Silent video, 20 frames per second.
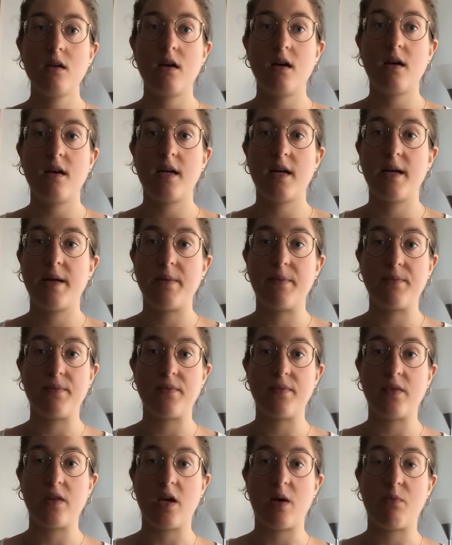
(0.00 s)

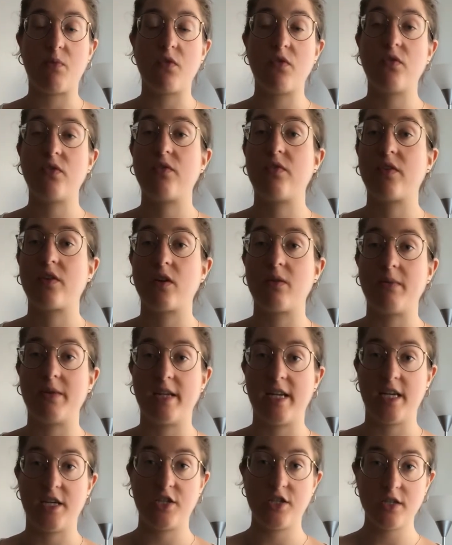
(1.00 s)
a proof of
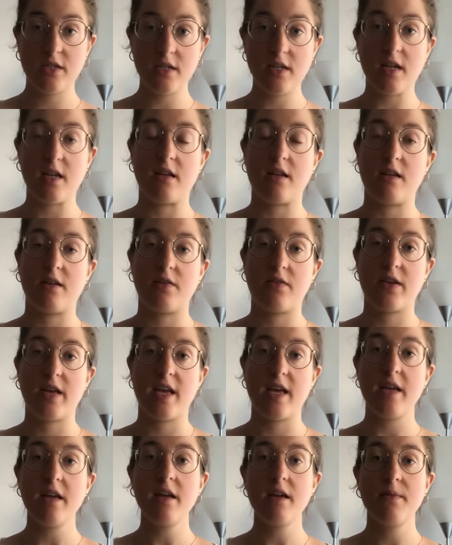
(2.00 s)
accommodation in the
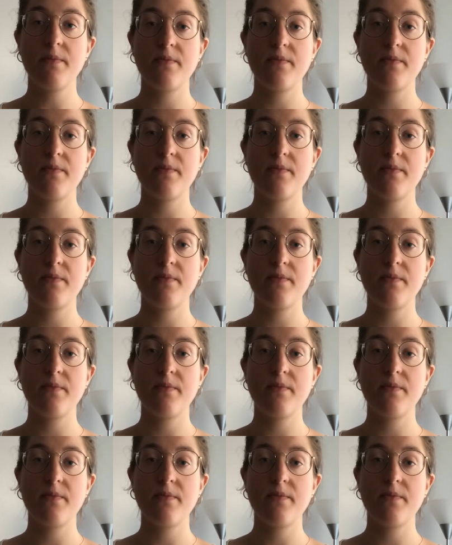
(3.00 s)
UK,